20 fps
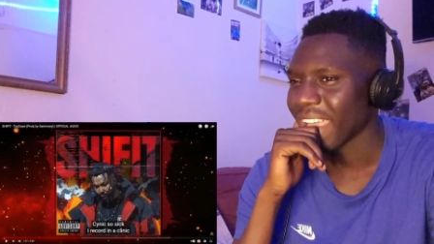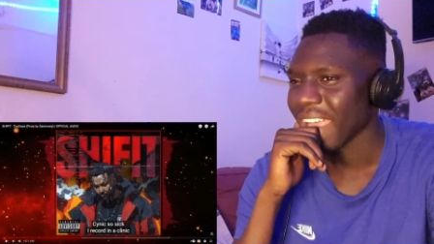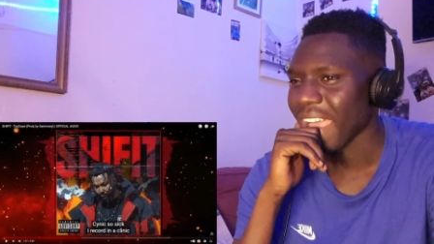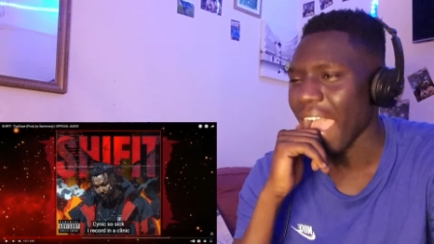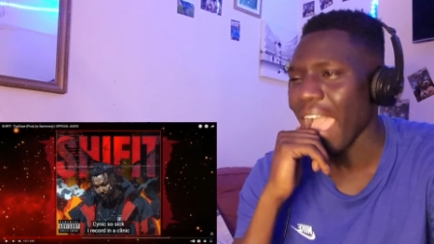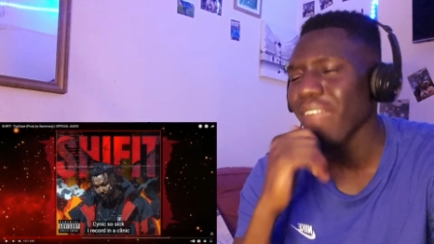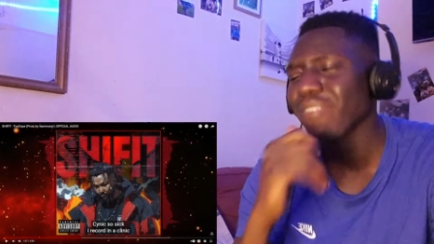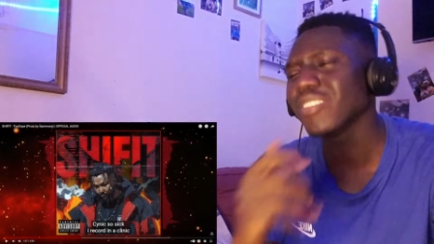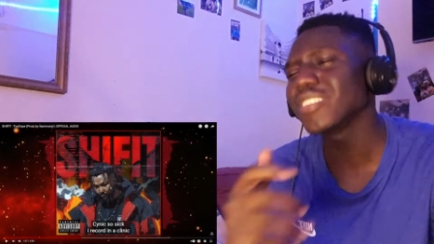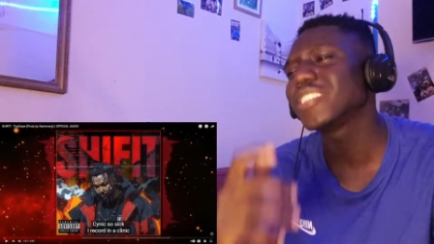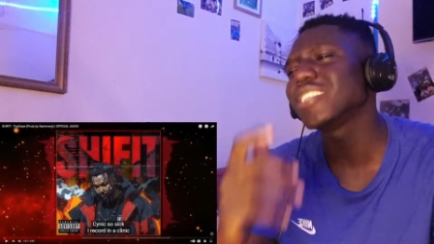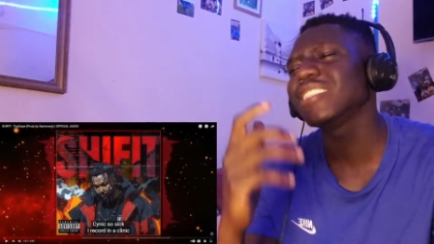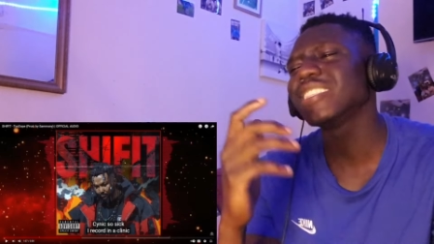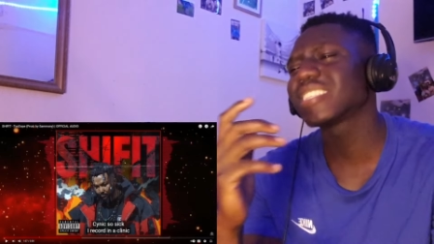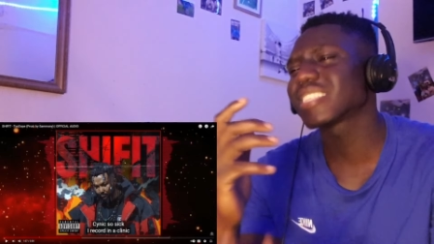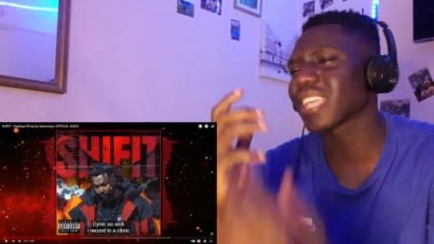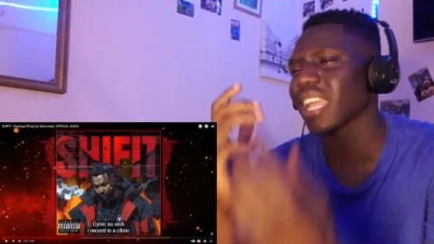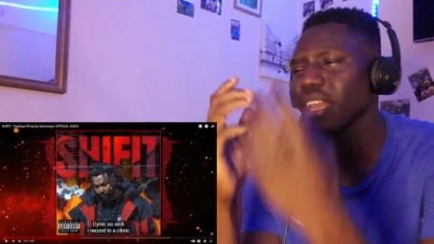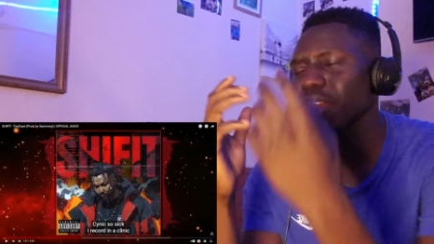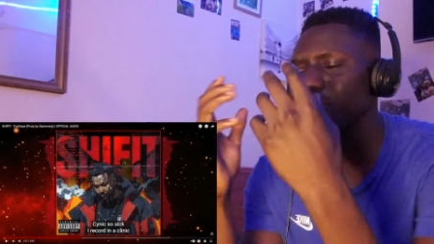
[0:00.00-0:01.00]
I haven't seen
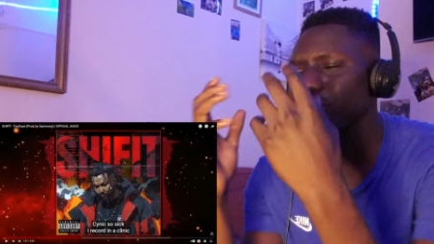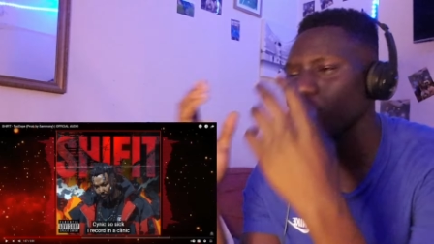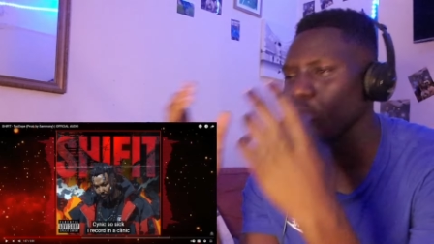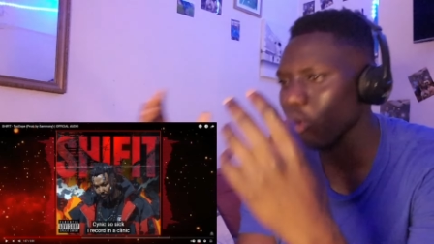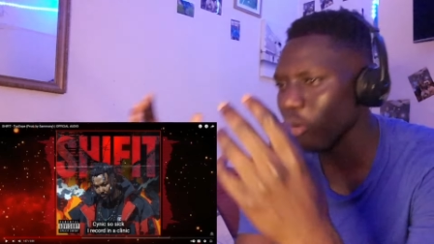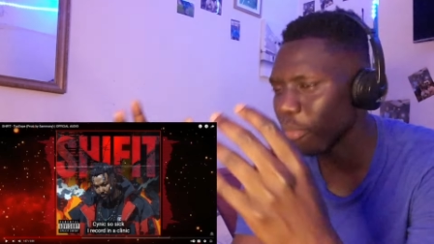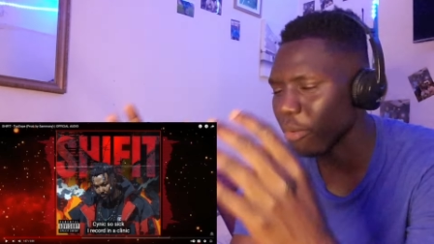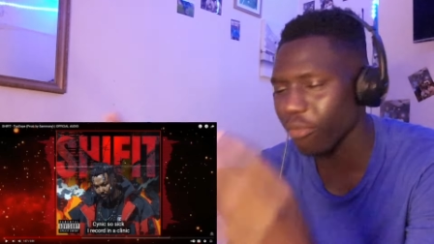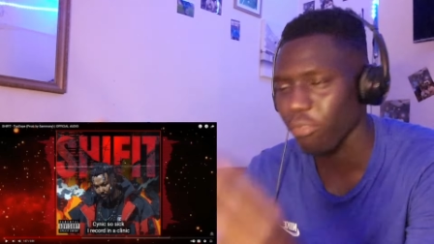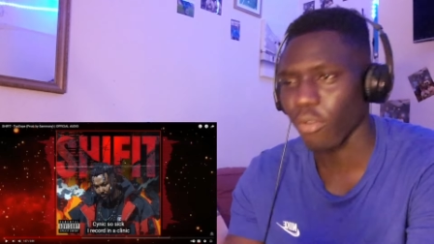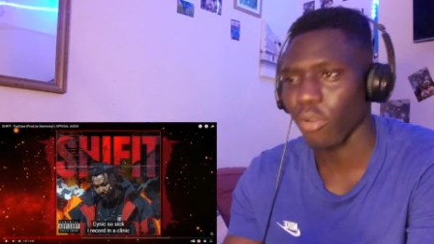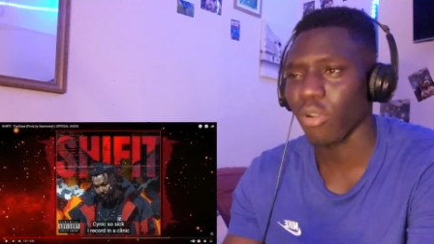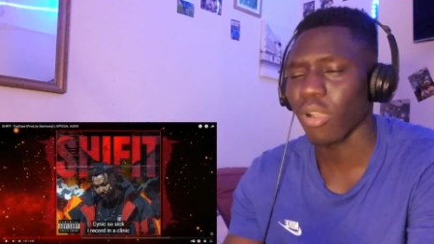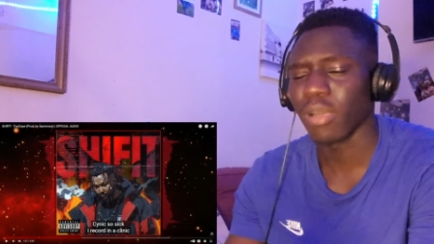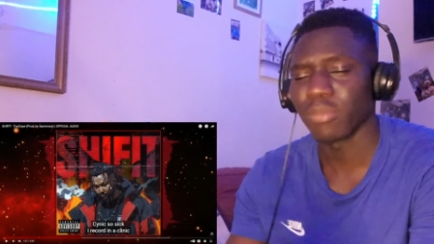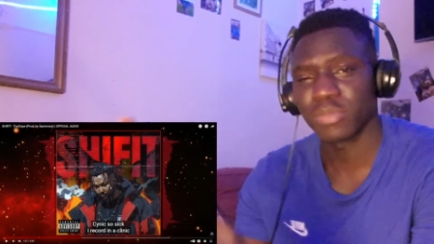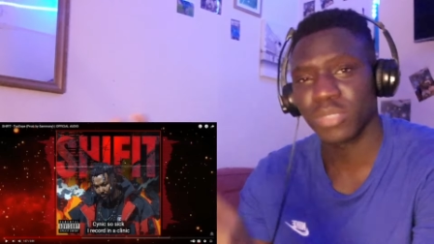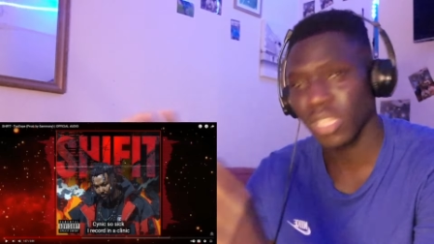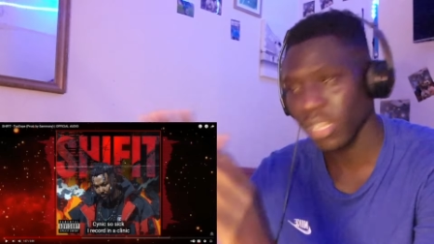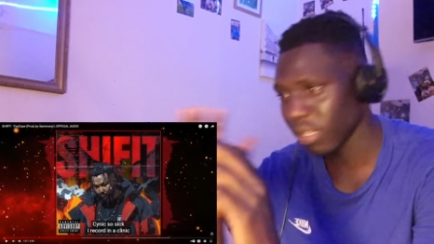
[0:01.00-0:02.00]
this kind of flow before.
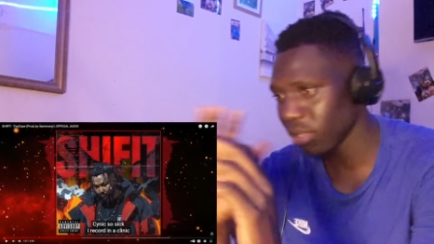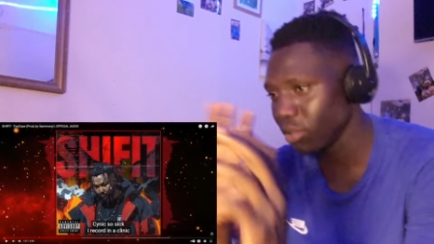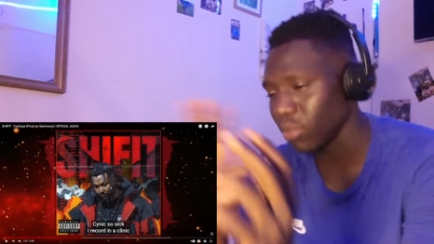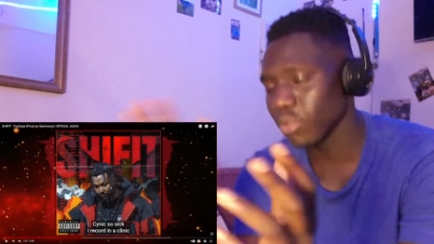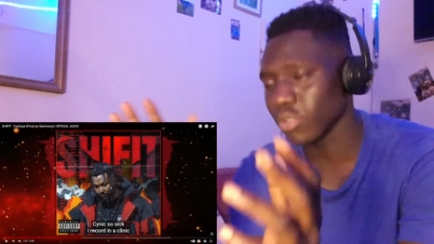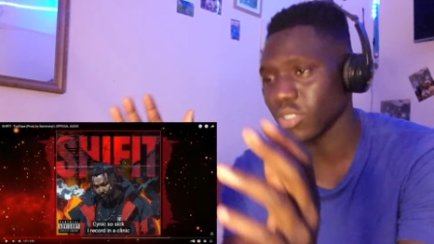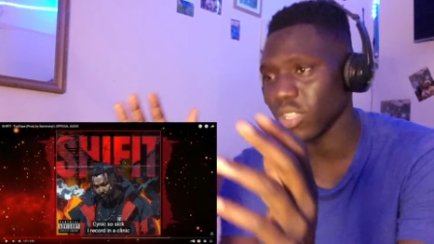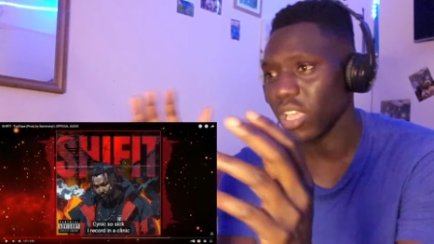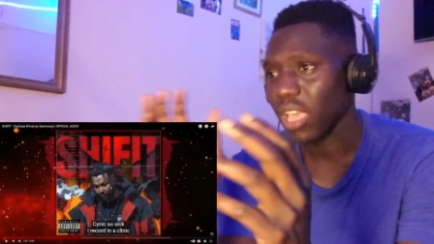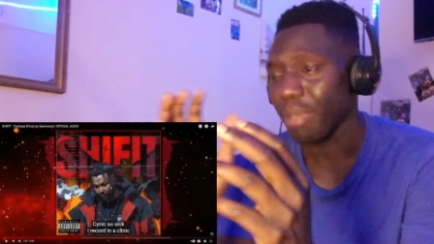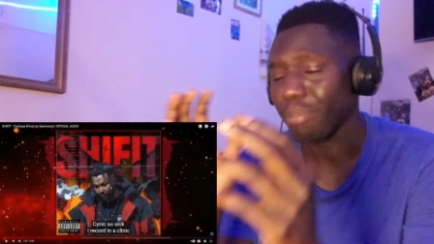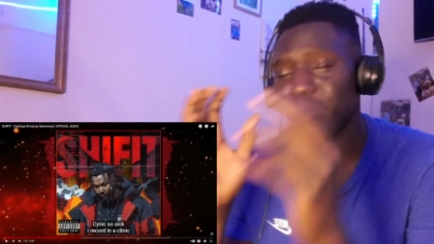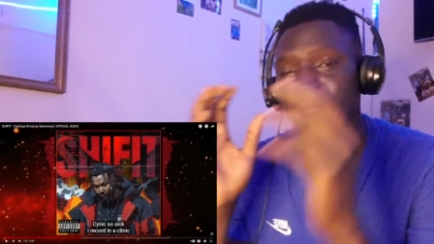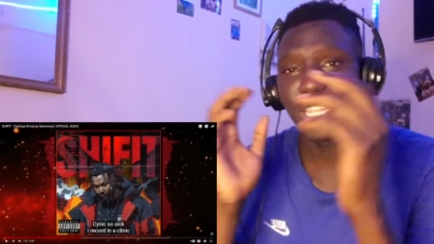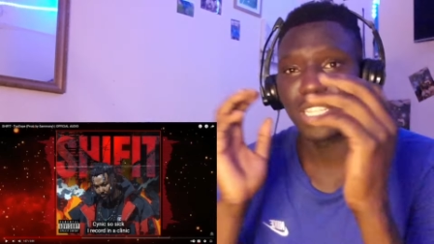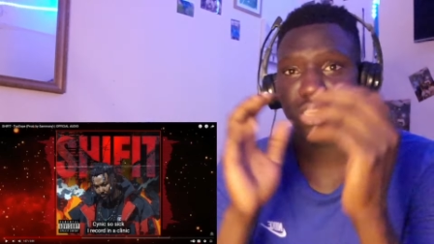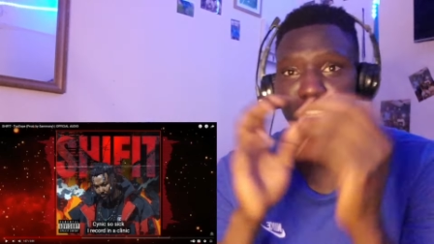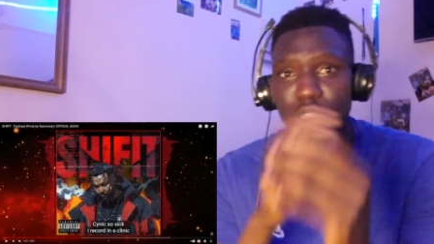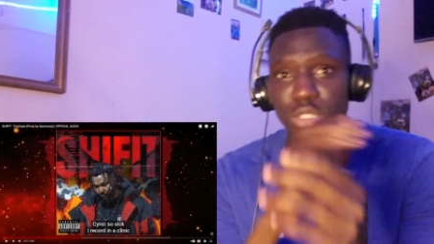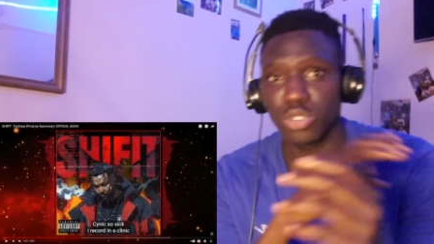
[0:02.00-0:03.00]
I'm telling you, been
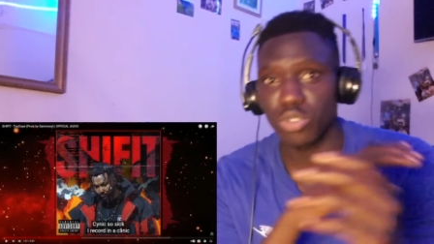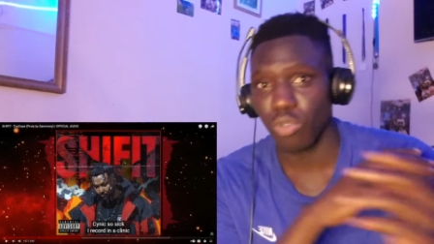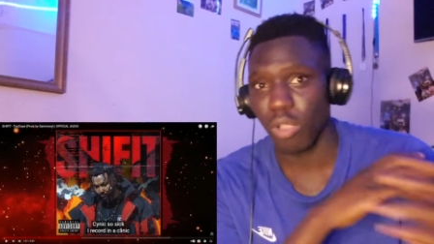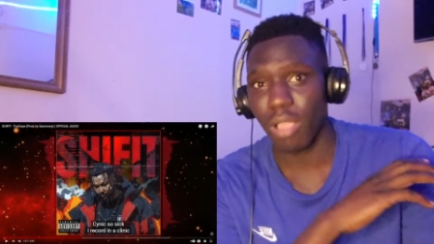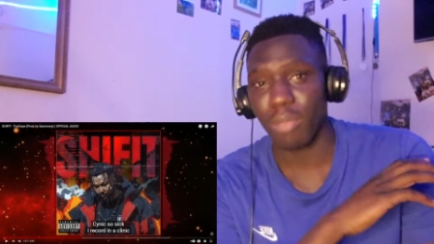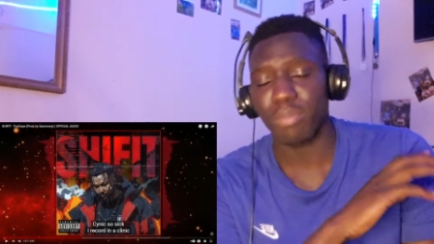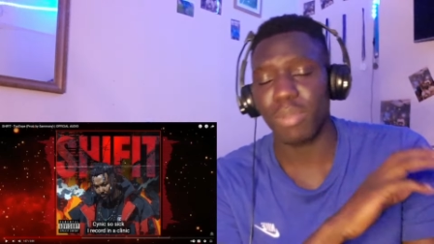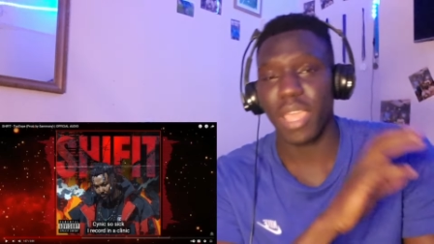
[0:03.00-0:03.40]
listening to rap